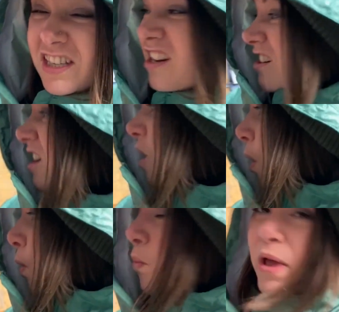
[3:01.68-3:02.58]
year,
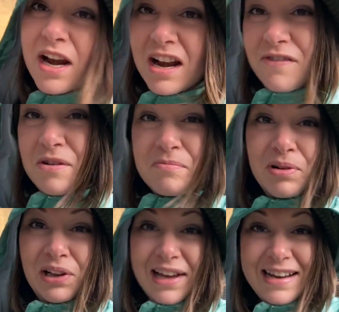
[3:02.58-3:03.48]
we didn't even
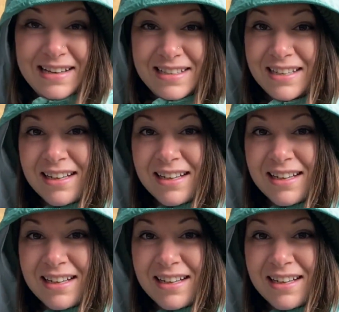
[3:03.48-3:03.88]
plant.